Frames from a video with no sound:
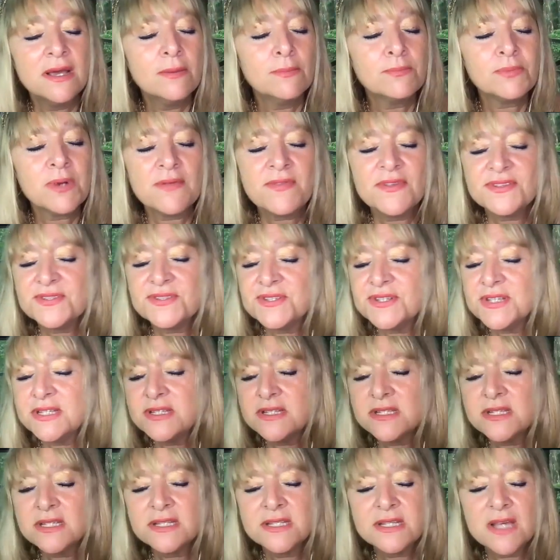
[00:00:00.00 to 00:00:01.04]
brothers and
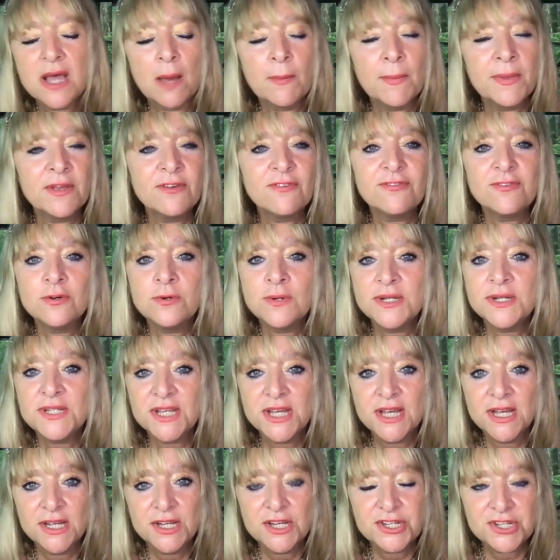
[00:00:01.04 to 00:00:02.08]
sisters coming forward,
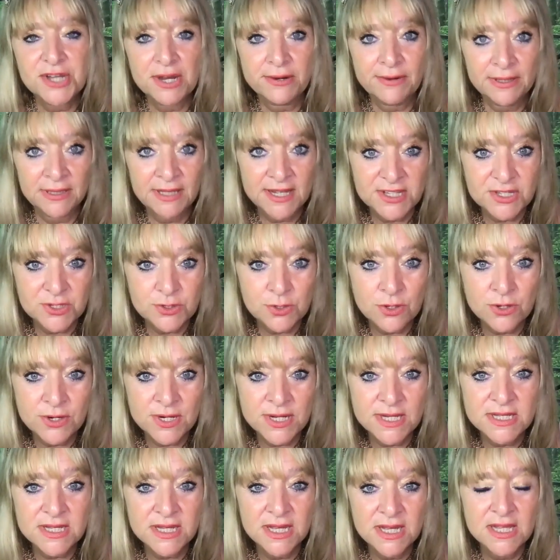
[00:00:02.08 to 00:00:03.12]
sharing their stories